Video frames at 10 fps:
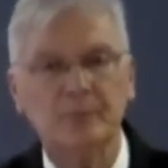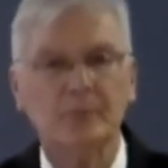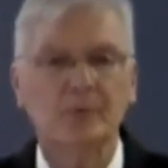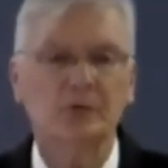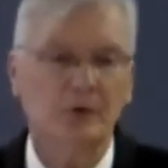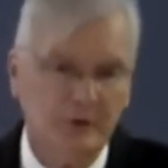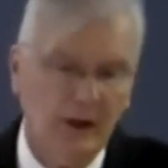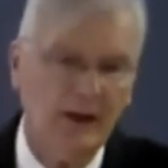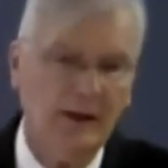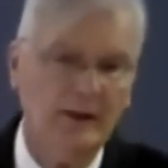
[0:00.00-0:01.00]
today,
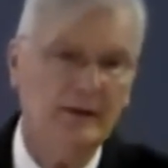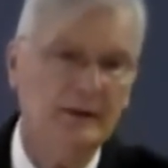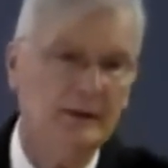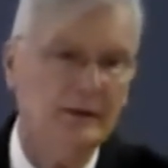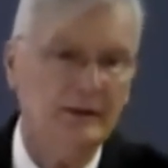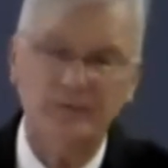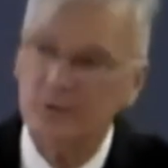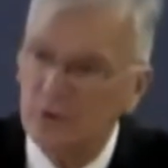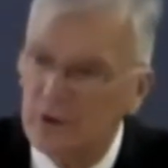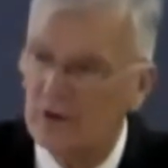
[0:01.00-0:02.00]
if you
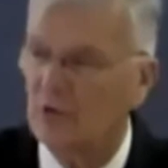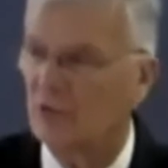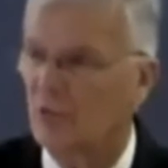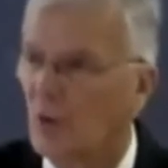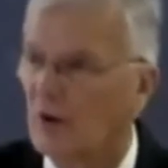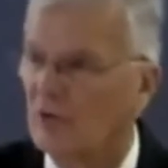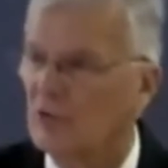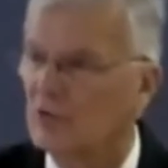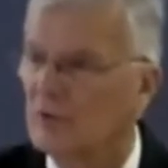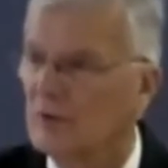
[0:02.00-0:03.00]
hear his voice,
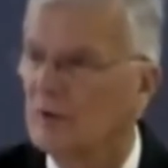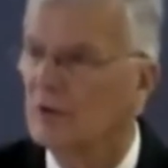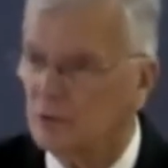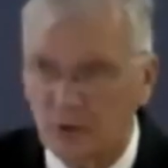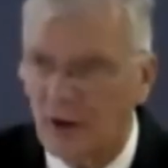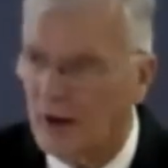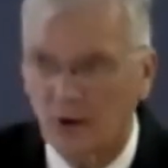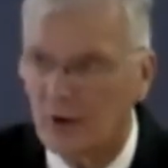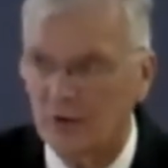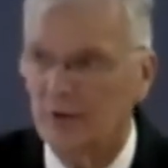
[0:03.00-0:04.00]
do not
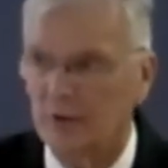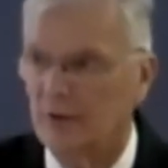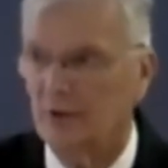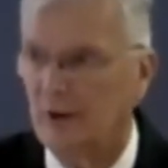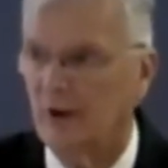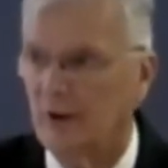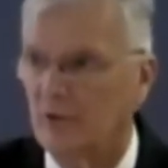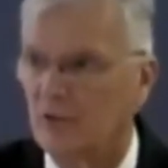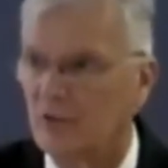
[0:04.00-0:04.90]
harden your hearts.